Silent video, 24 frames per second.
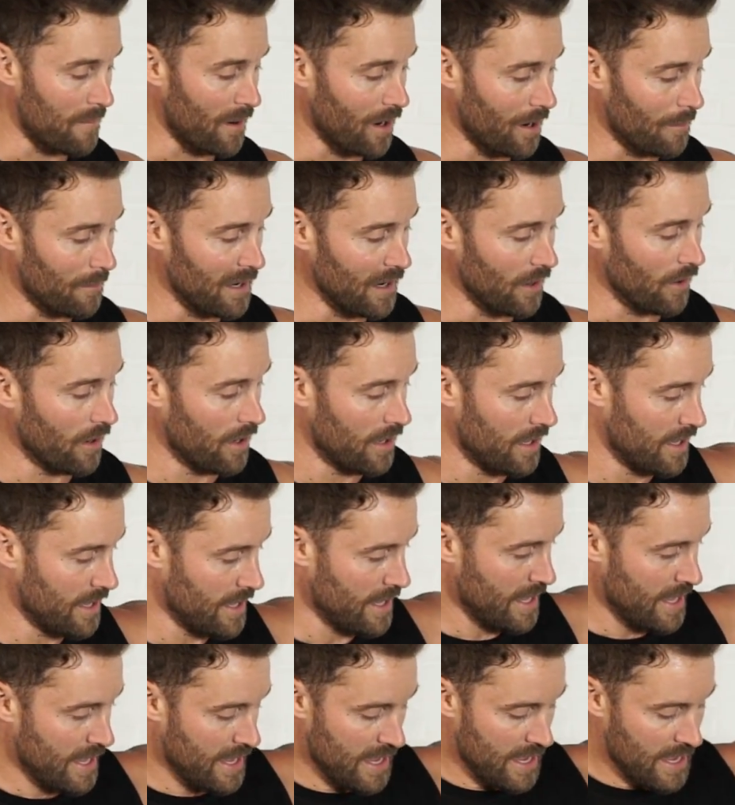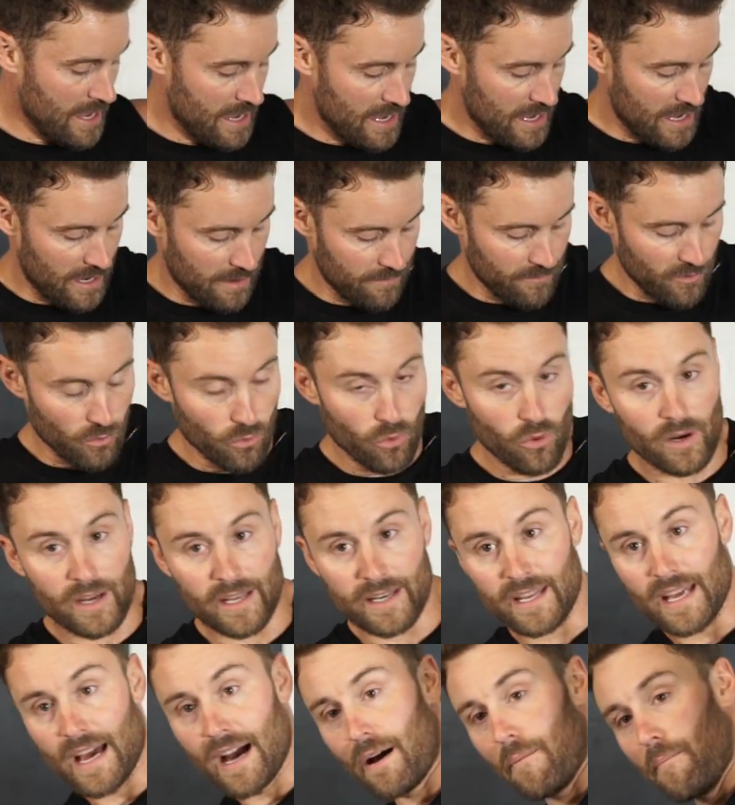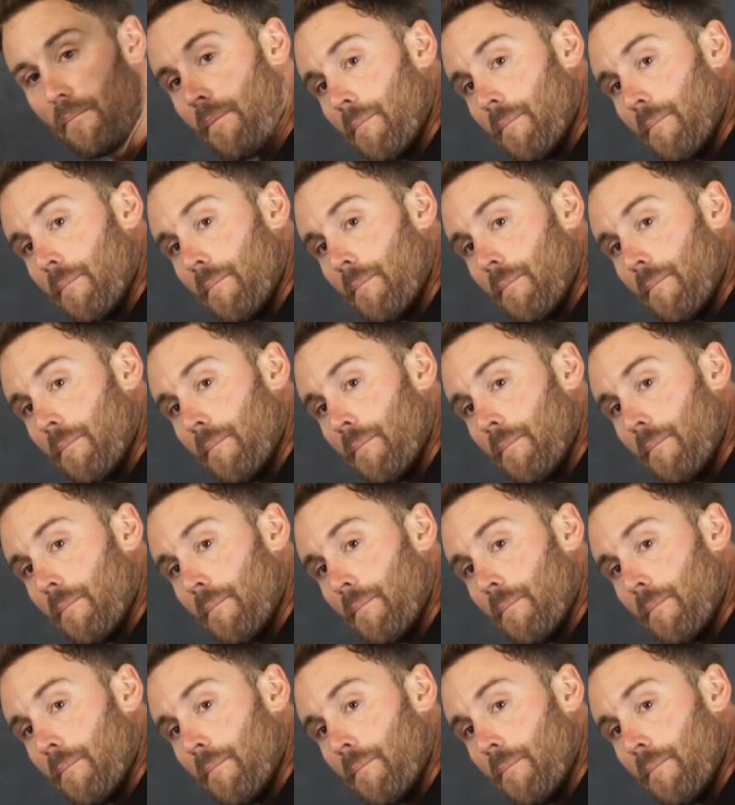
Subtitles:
barbell. I'm gonna walk it down